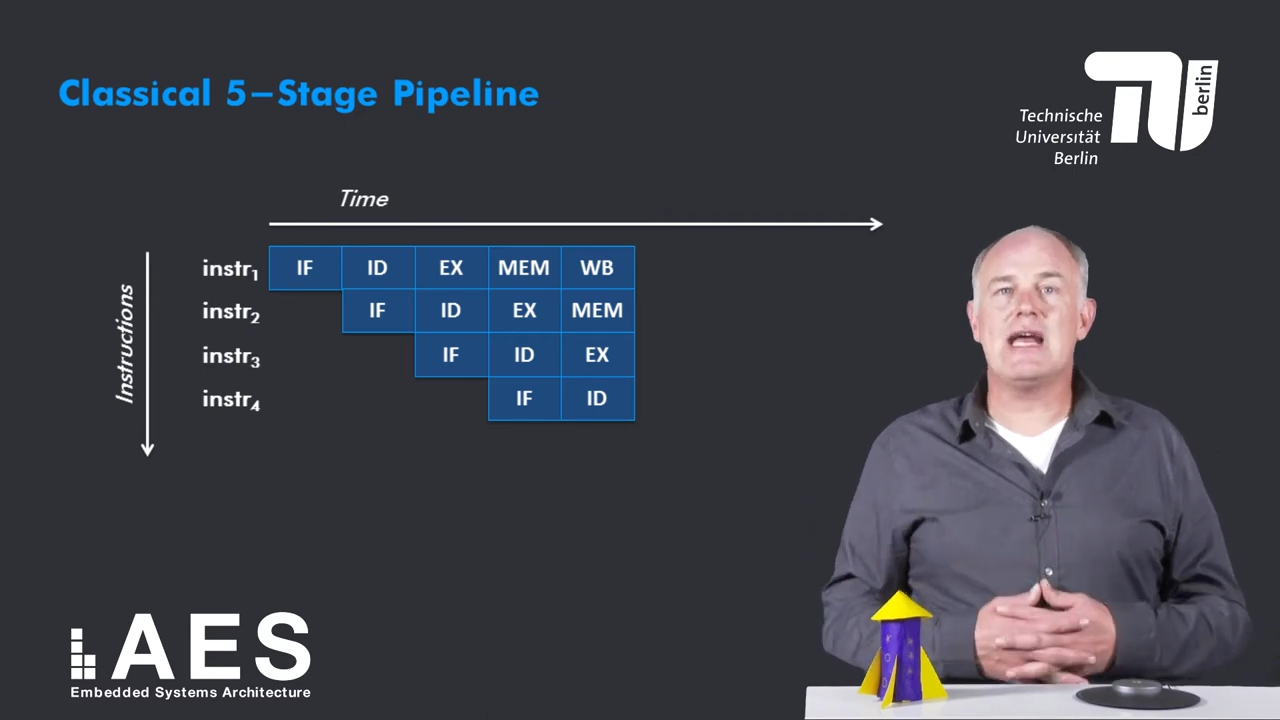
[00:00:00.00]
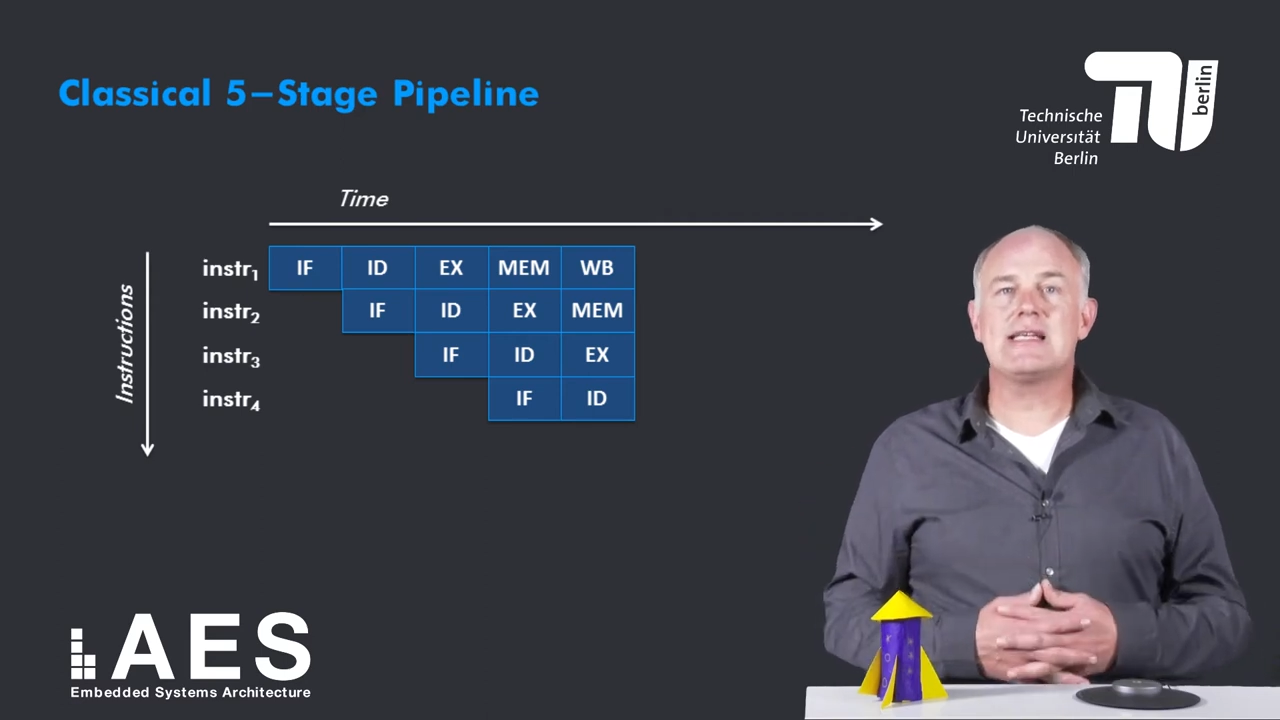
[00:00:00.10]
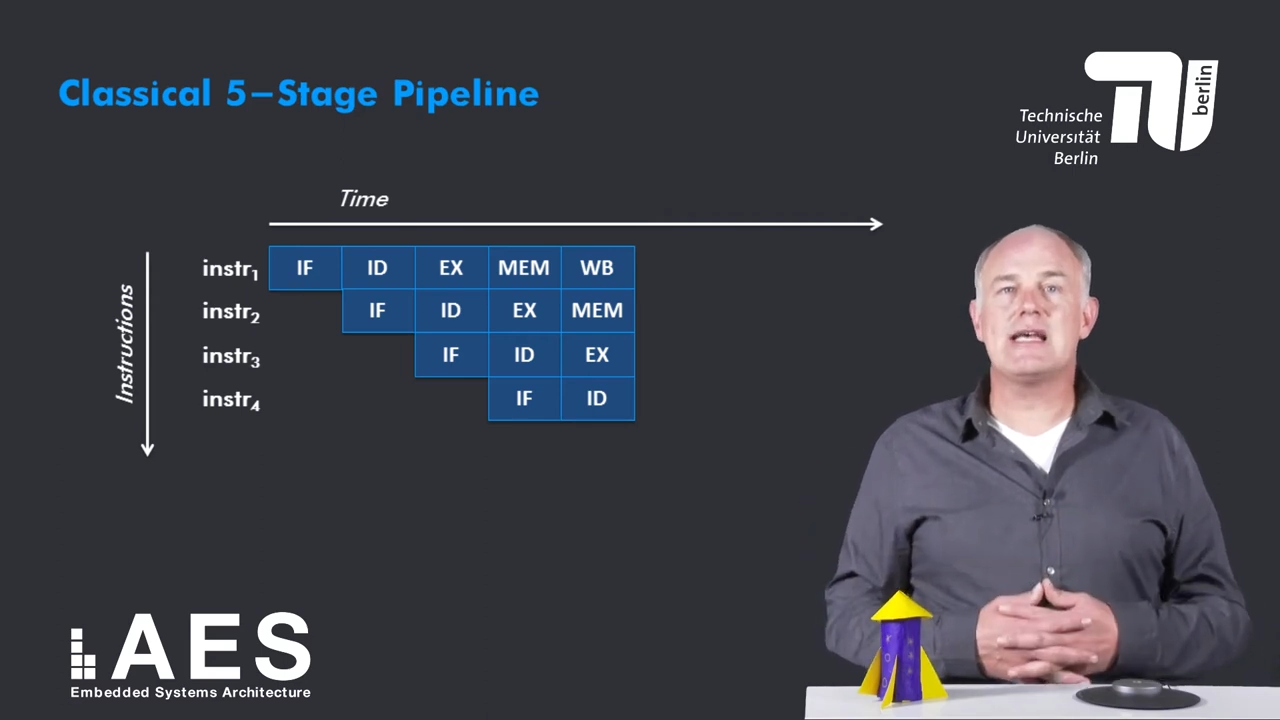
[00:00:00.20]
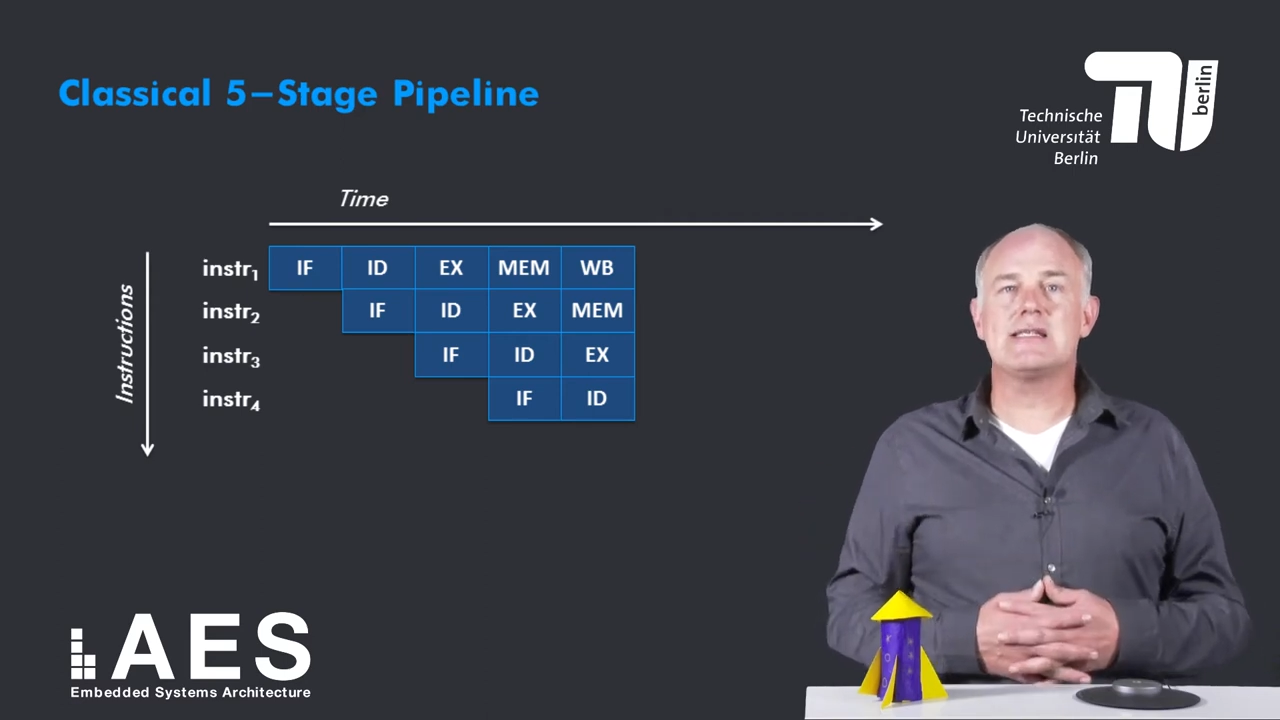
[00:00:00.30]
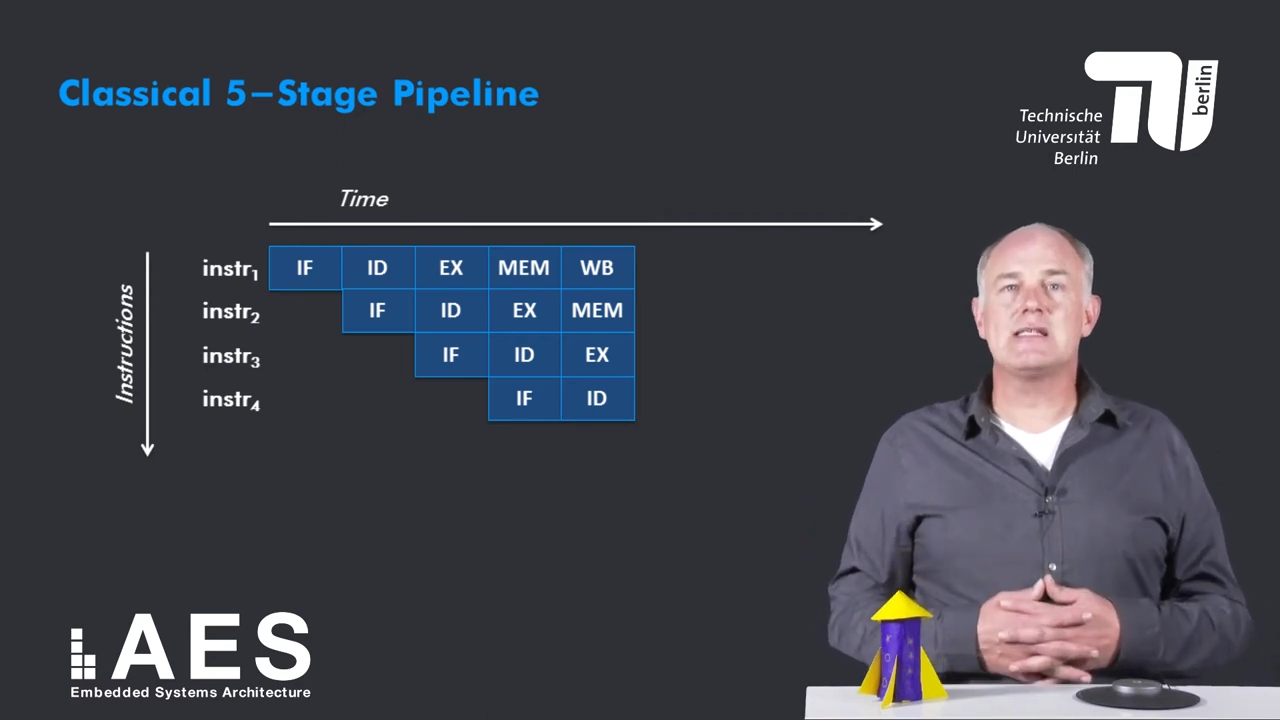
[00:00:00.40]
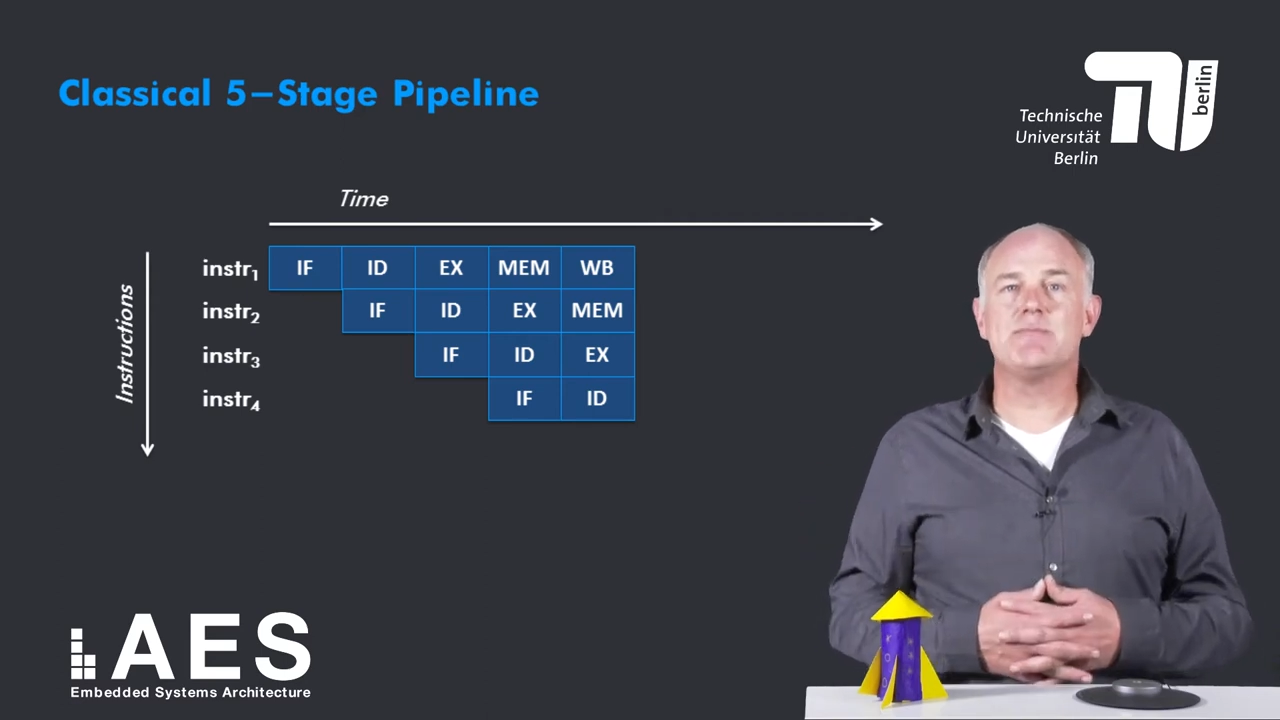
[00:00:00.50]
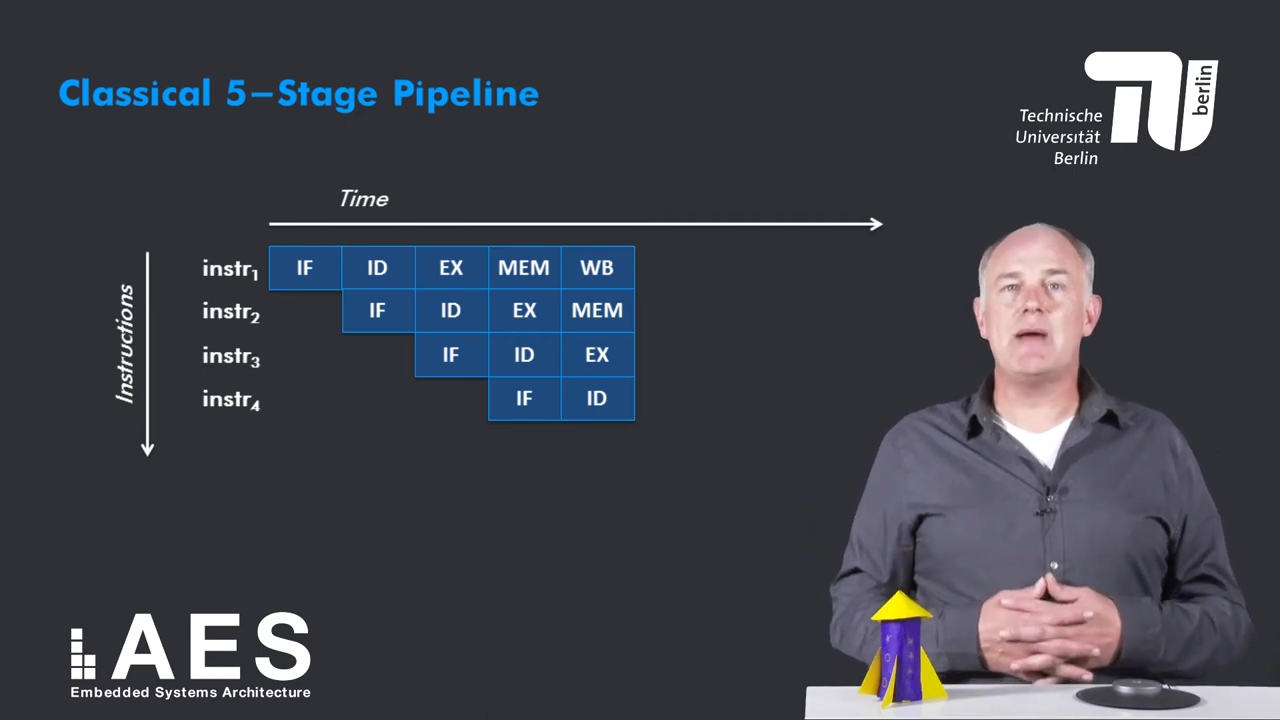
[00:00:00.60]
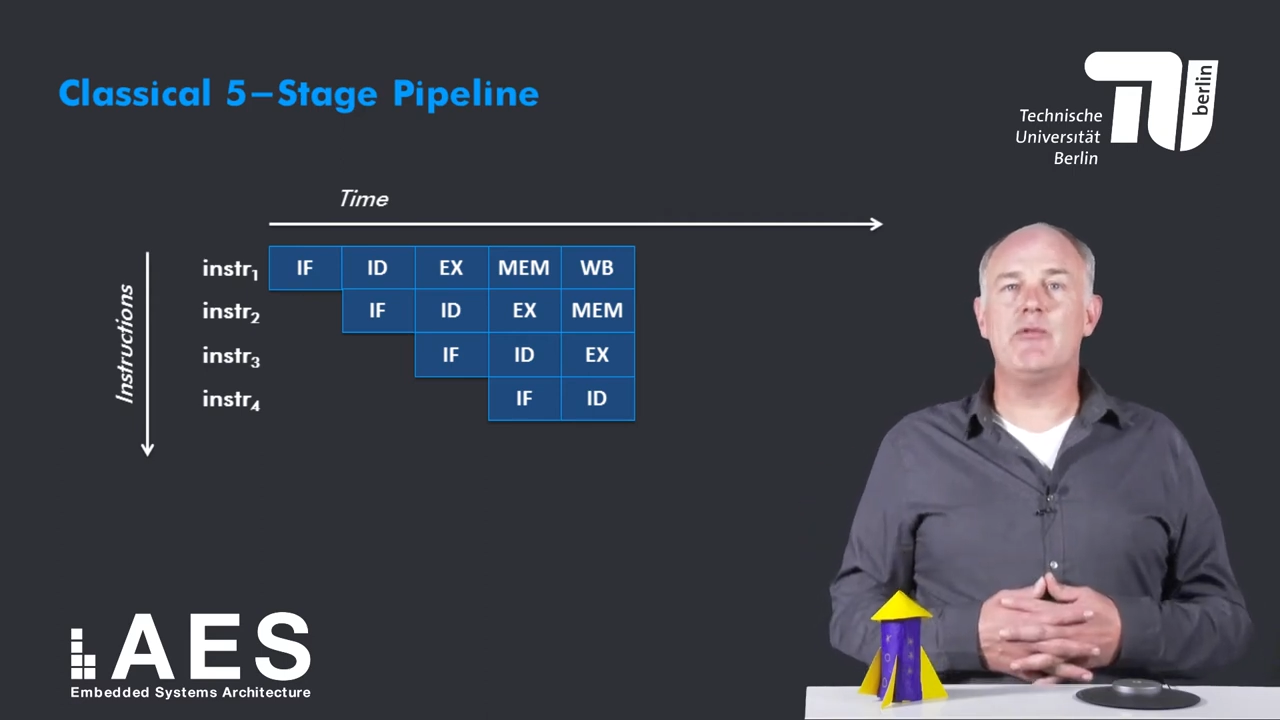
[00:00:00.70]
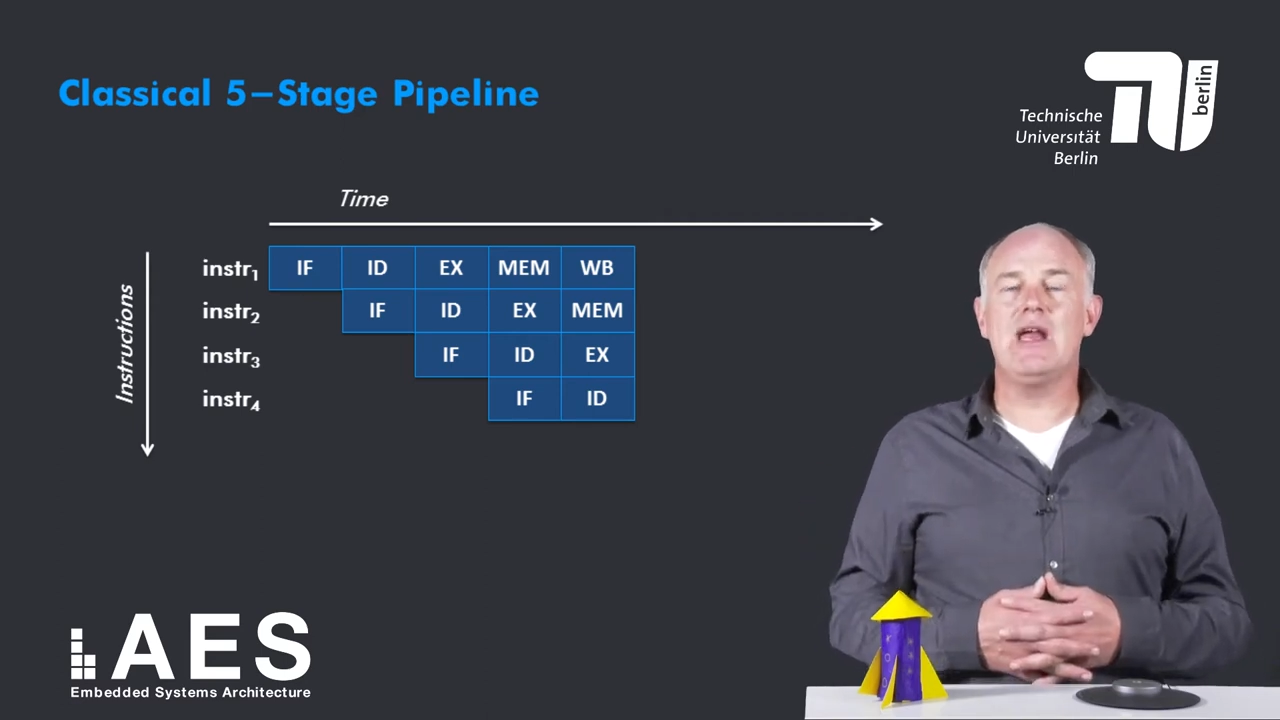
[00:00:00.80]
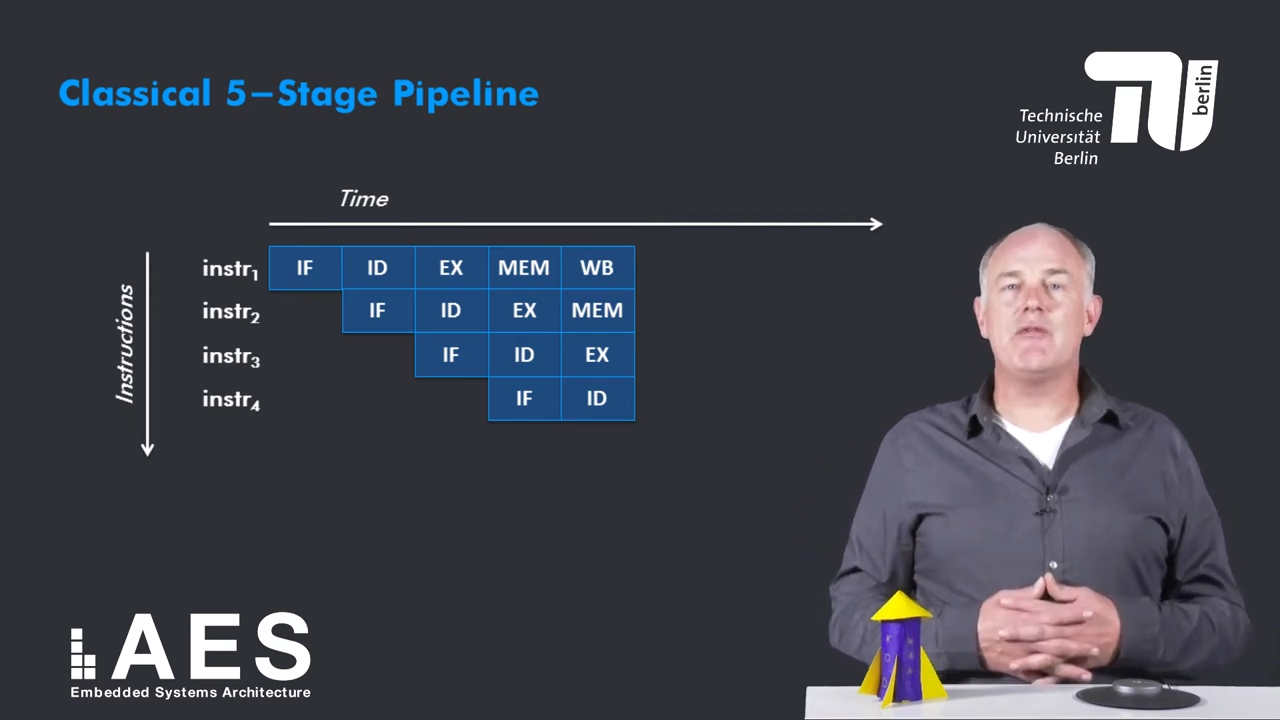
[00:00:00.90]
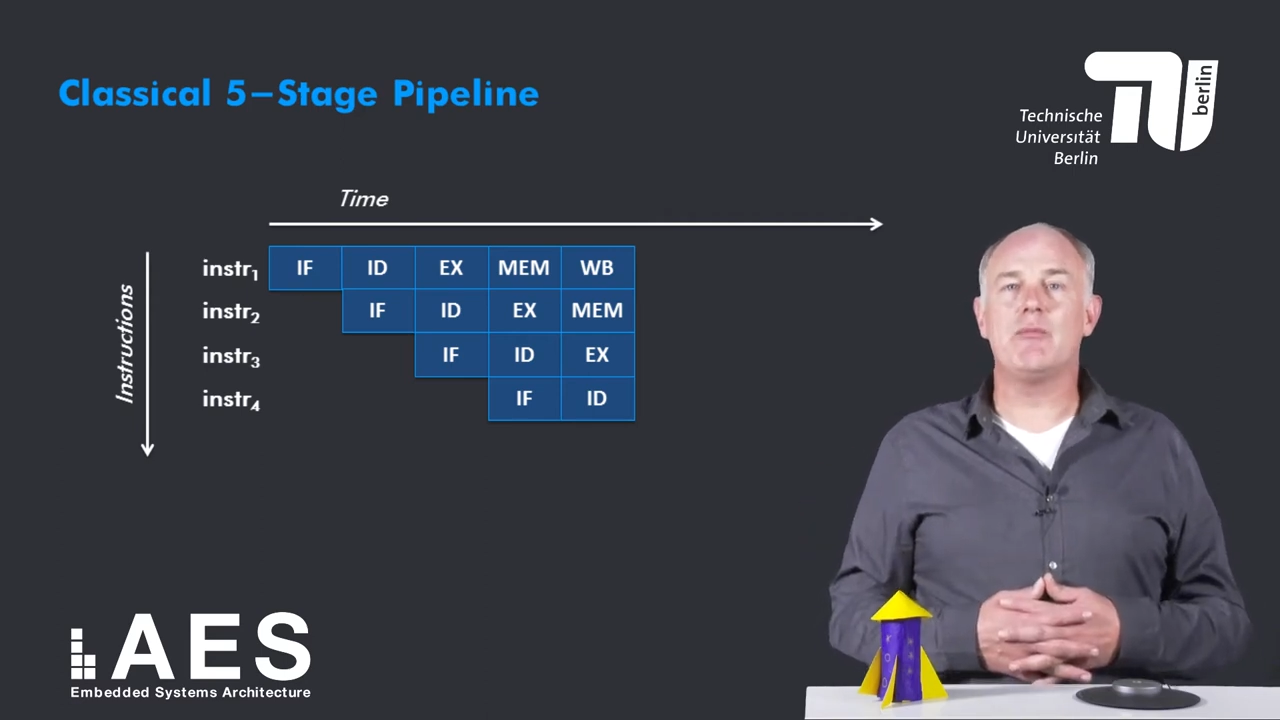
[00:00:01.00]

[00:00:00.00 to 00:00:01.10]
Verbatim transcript: accesses memory